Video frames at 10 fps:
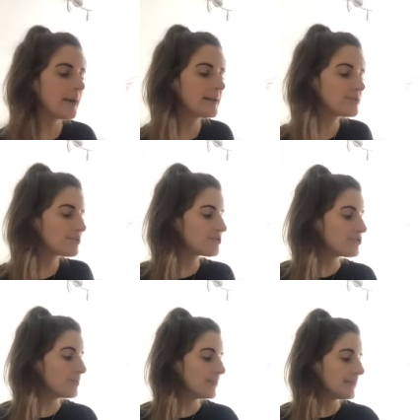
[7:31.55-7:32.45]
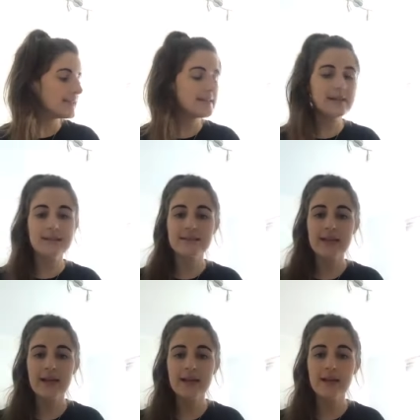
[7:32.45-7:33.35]
it's super easy. It's
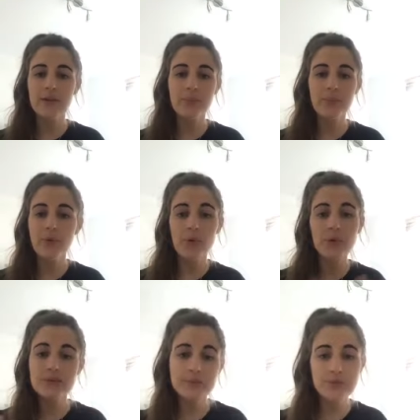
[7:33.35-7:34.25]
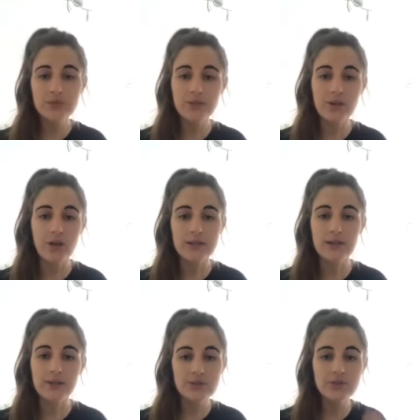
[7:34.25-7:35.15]
like awesome to do in
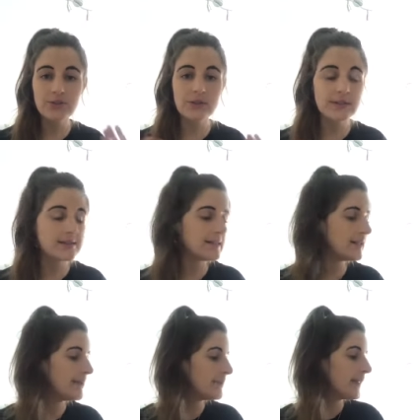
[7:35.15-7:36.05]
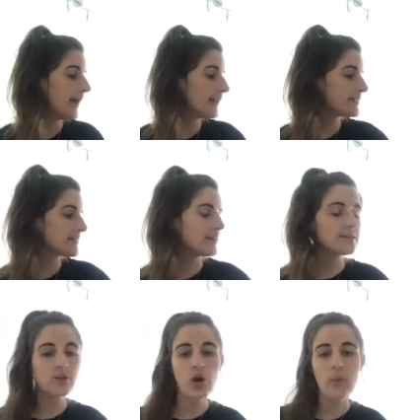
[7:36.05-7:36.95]
lockdown, so easy, and it's nice
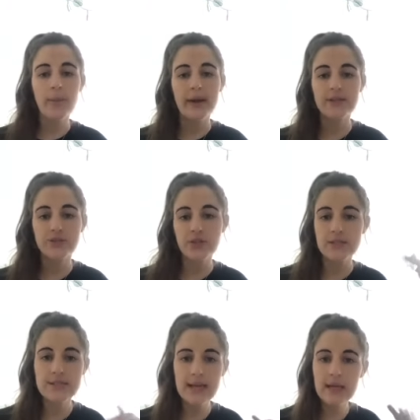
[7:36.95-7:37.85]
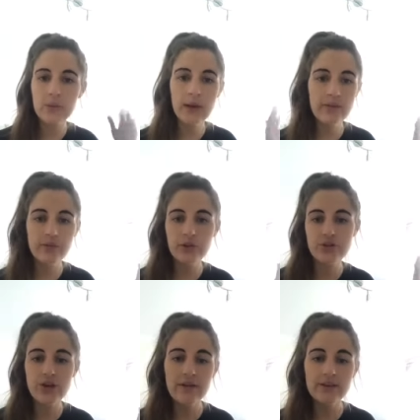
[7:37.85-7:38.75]
and compact, so you can take it wherever you're
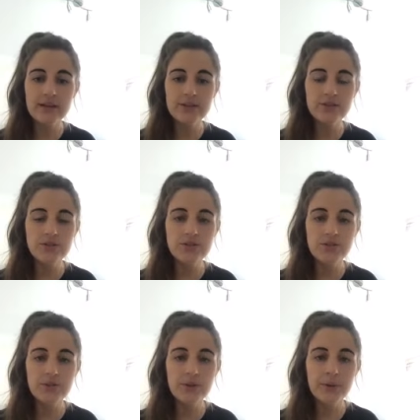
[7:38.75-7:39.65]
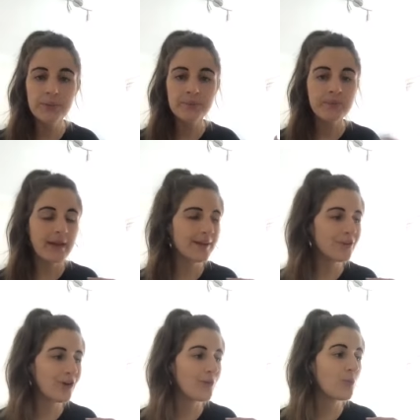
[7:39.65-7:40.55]
traveling to. And
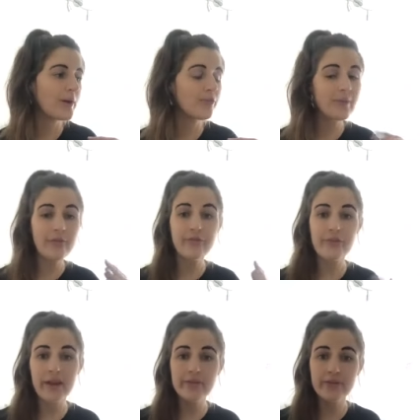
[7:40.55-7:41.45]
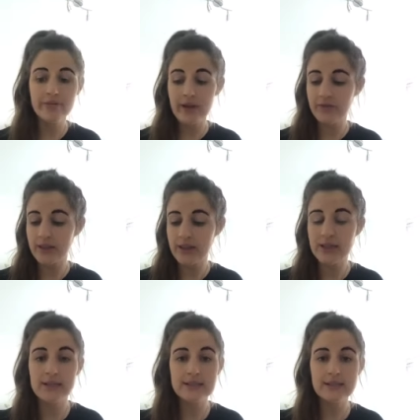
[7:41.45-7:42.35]
yeah, one of my favorite
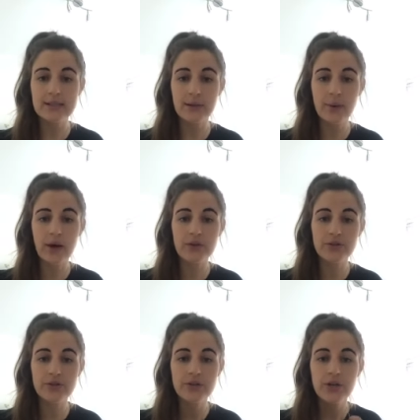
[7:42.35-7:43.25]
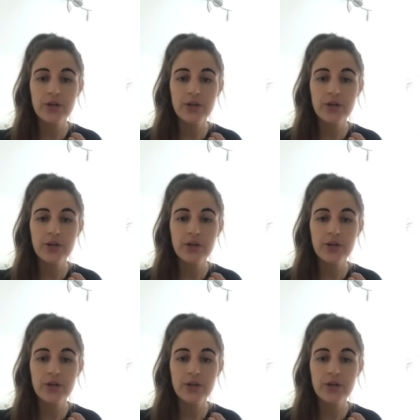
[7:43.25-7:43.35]
things about